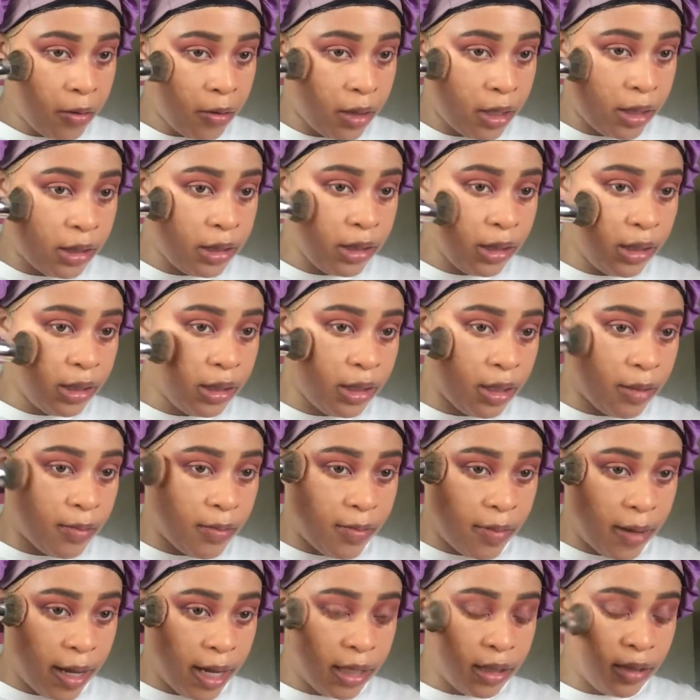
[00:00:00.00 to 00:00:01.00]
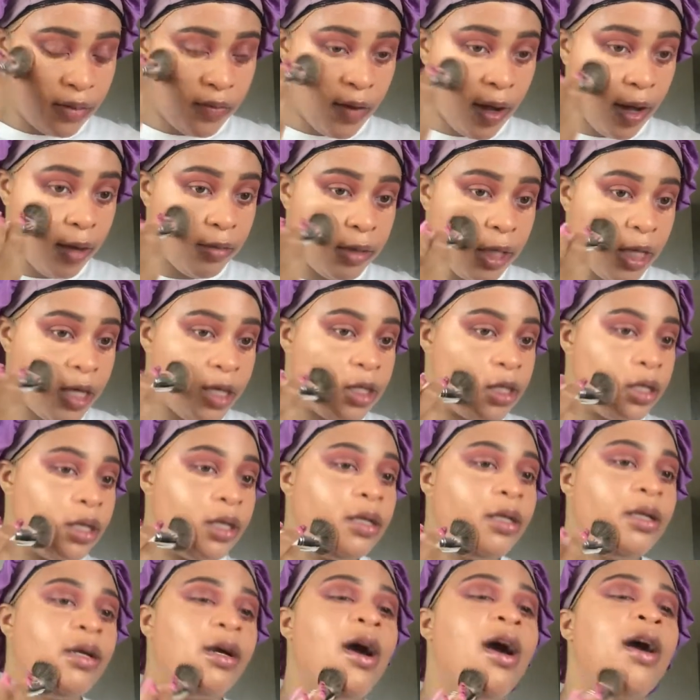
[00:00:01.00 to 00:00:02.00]
this is the best foundation
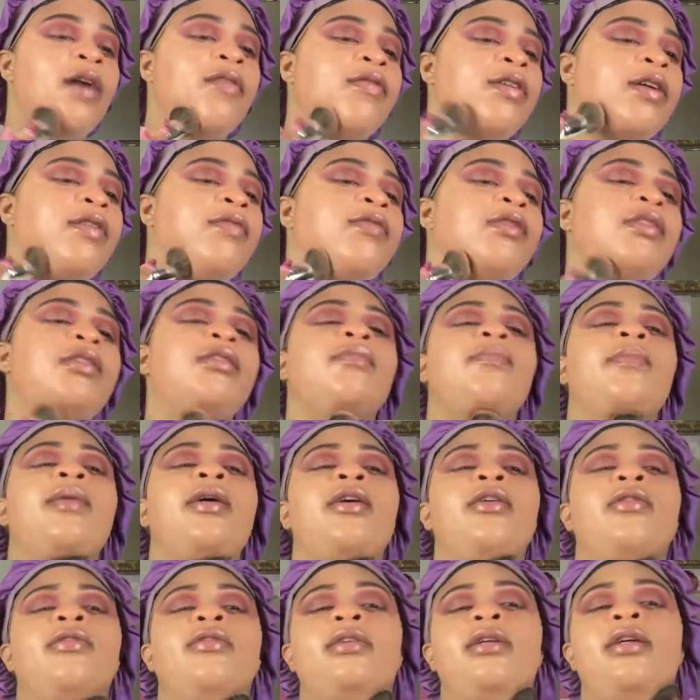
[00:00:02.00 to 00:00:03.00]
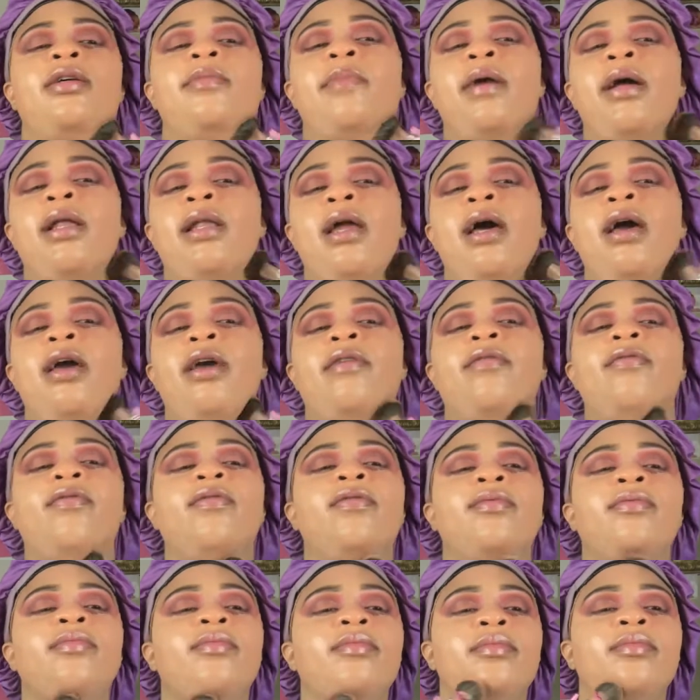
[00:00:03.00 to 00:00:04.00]
I've ever smelled in my
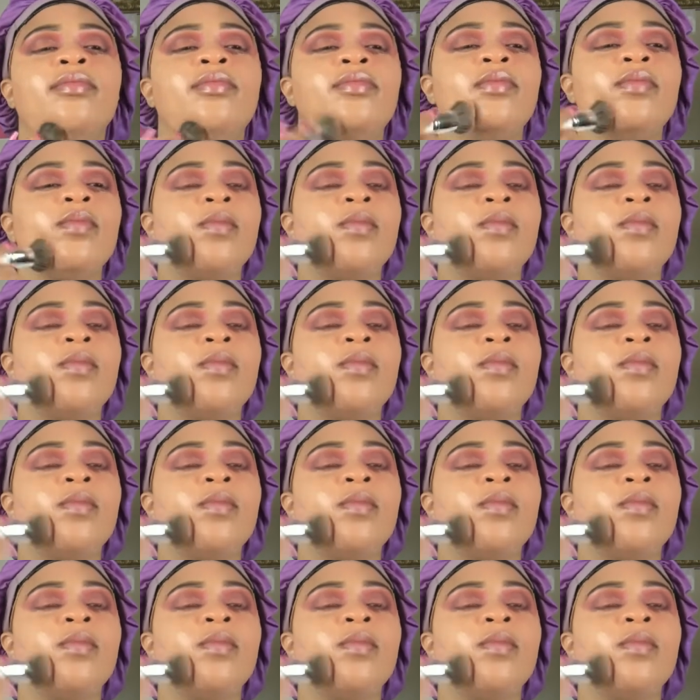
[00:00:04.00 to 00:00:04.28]
life.